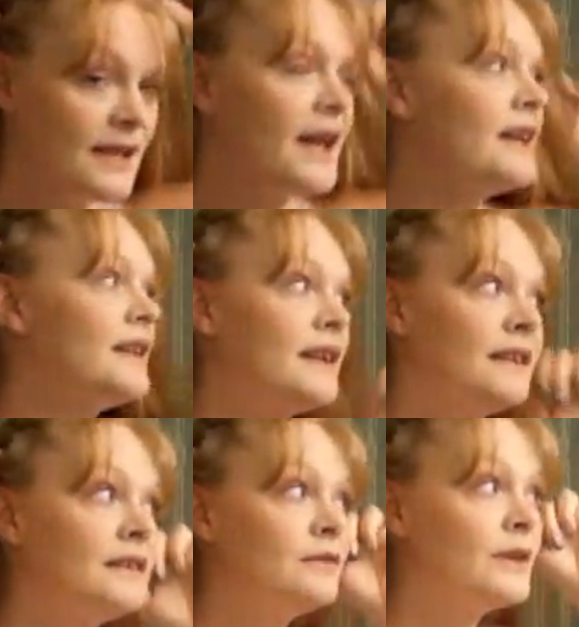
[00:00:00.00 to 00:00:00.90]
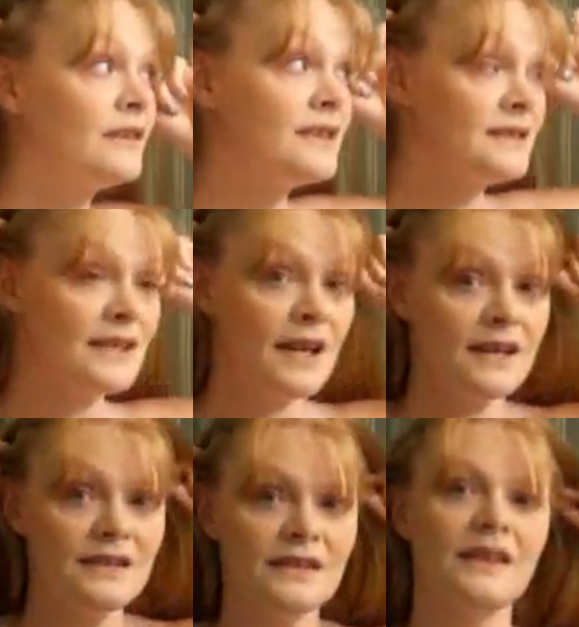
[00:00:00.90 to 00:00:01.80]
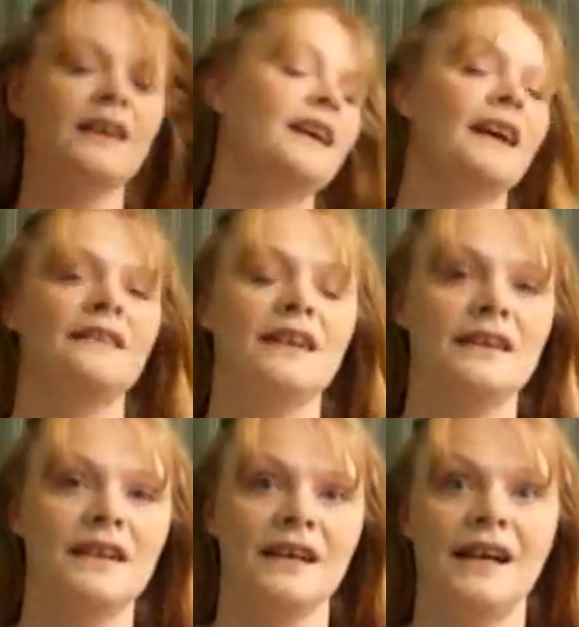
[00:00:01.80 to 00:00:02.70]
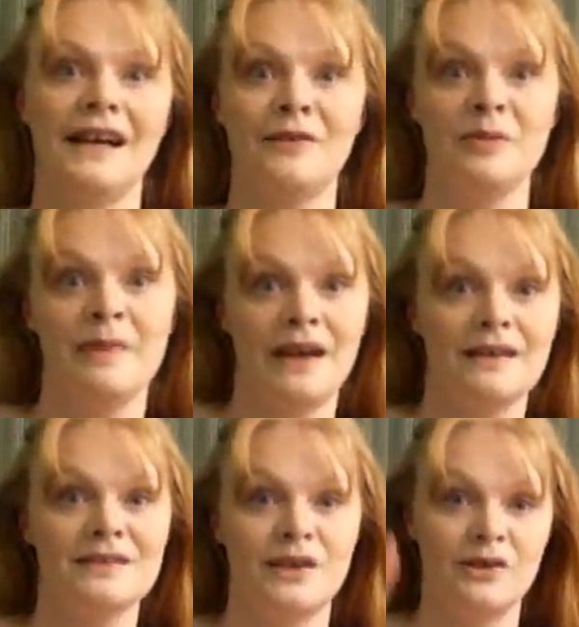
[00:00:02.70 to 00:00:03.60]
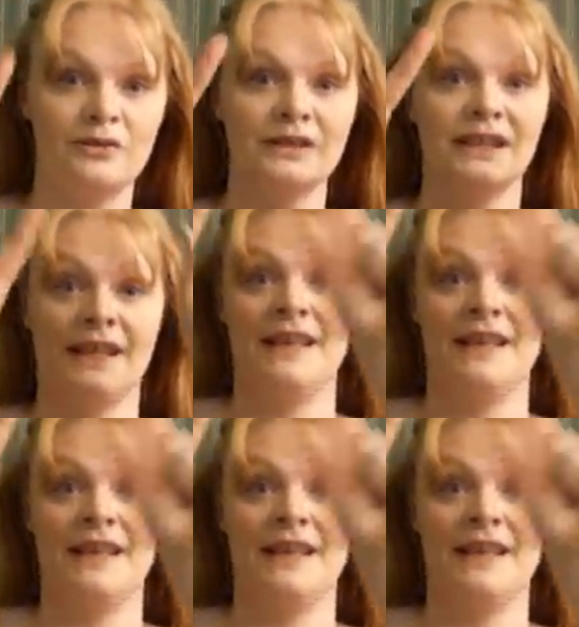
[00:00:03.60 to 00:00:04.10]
side and a little one on this side and then I'll be back. So